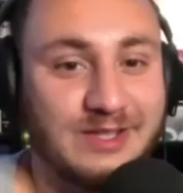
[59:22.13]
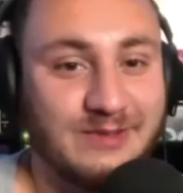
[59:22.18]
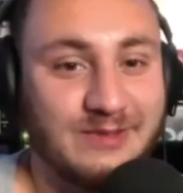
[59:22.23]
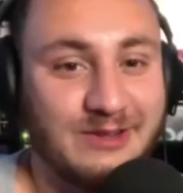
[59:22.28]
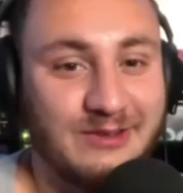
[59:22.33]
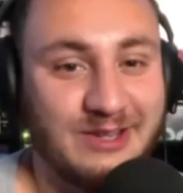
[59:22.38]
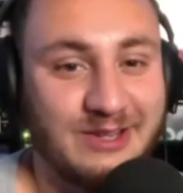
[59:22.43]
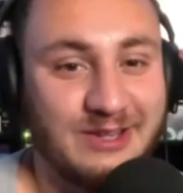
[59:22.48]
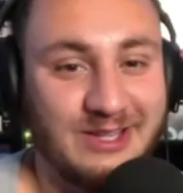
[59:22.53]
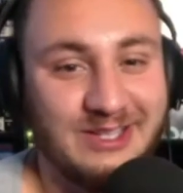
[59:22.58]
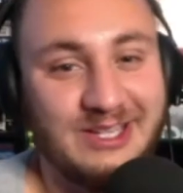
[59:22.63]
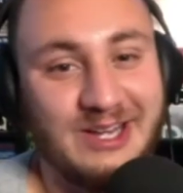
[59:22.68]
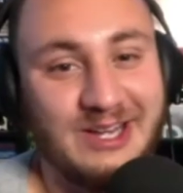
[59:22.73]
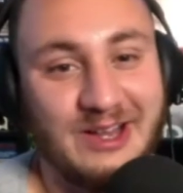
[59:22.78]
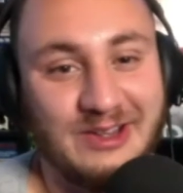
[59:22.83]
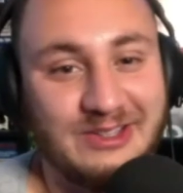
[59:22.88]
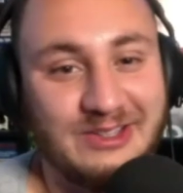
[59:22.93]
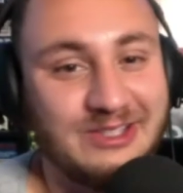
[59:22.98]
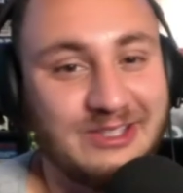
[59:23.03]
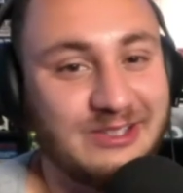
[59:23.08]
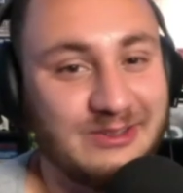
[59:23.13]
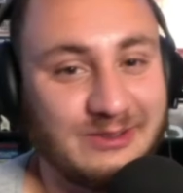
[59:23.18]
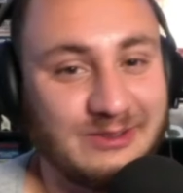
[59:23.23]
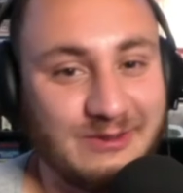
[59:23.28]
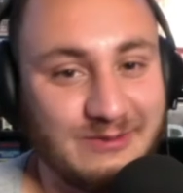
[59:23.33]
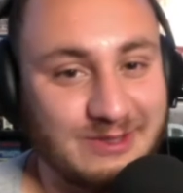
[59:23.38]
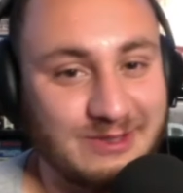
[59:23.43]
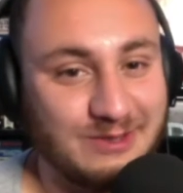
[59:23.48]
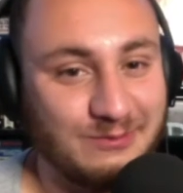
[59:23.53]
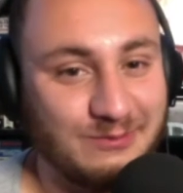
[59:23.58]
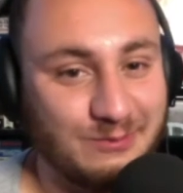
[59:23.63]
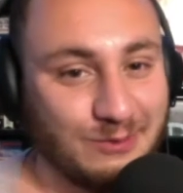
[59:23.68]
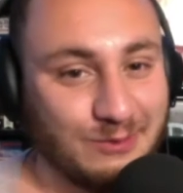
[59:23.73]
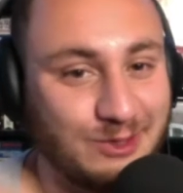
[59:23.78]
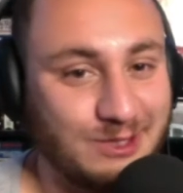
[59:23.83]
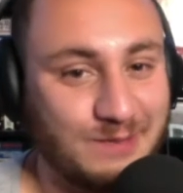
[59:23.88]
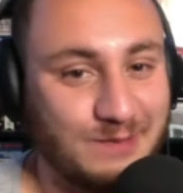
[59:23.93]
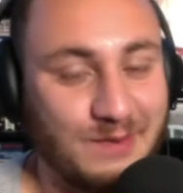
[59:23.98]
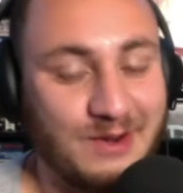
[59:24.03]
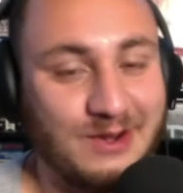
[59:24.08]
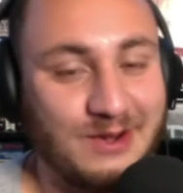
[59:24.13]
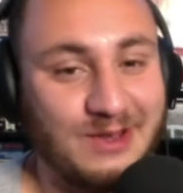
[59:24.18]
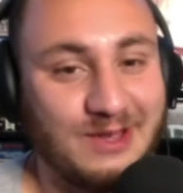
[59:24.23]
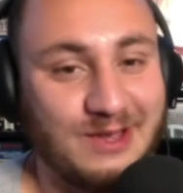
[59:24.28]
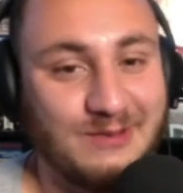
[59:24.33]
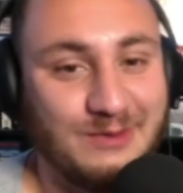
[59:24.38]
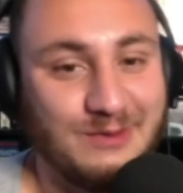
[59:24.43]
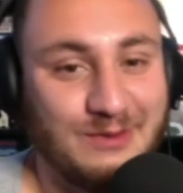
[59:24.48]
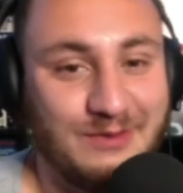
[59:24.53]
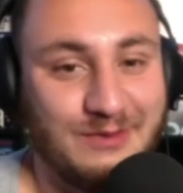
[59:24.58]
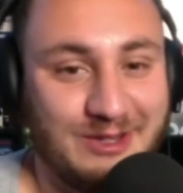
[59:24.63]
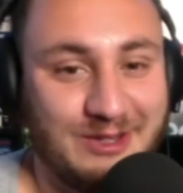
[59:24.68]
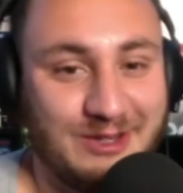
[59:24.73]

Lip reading: I'm like, oh yeah, she was the worst part of that movie.